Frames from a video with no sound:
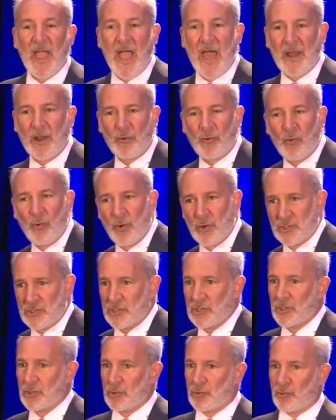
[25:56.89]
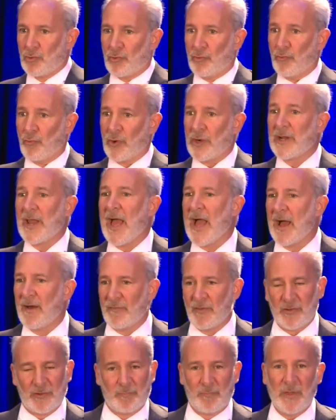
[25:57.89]
And of course, we're going to
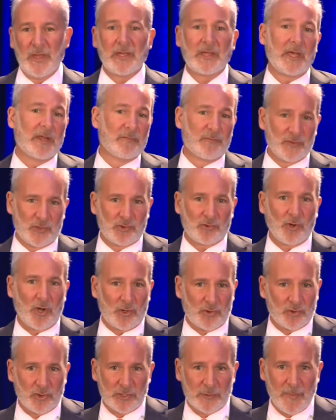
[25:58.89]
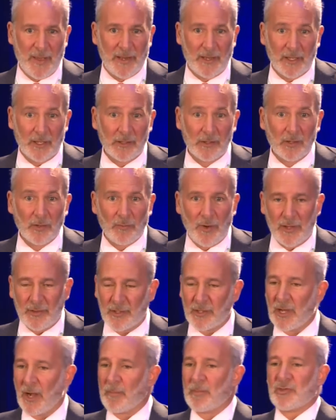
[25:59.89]
have this big infrastructure spending, right?
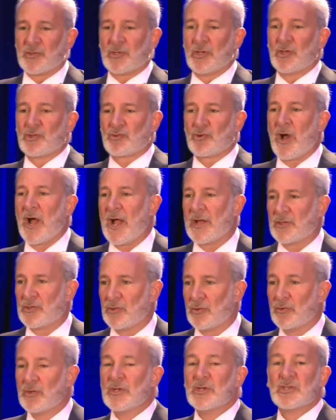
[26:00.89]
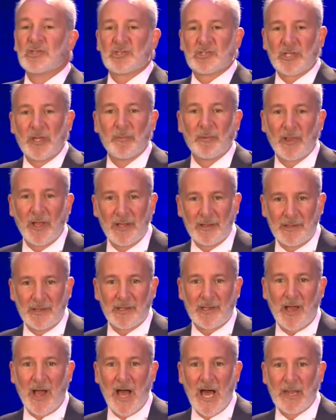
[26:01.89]
The government's going to try to stimulate the
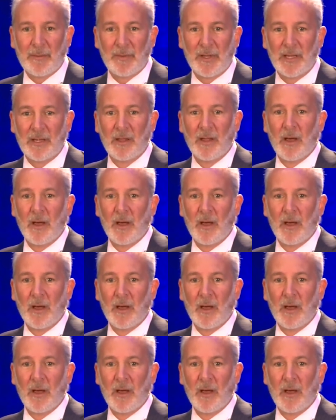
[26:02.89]
economy